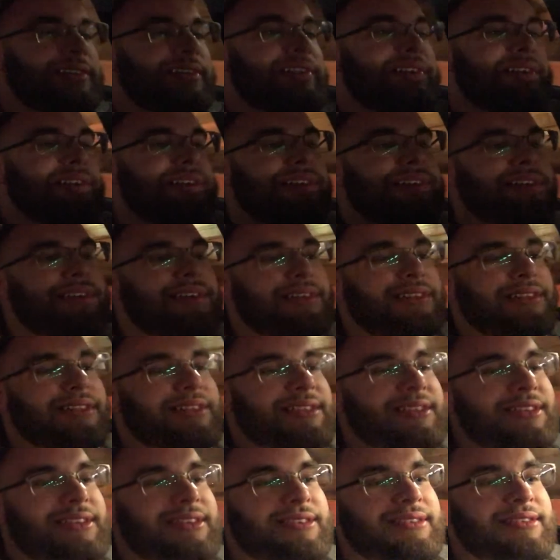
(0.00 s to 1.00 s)
honestly,
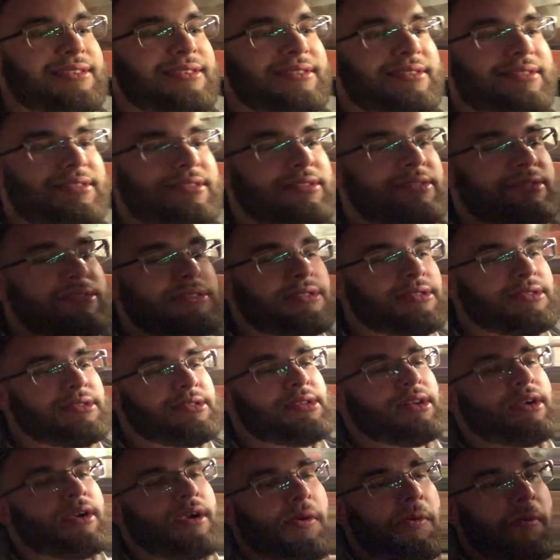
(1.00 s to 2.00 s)

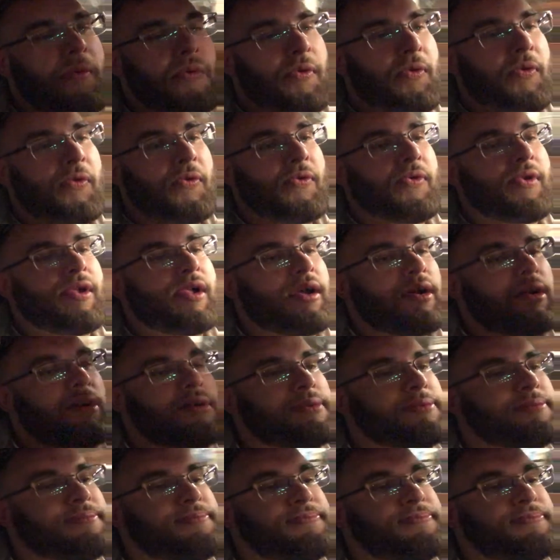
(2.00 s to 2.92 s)
just trying to find me a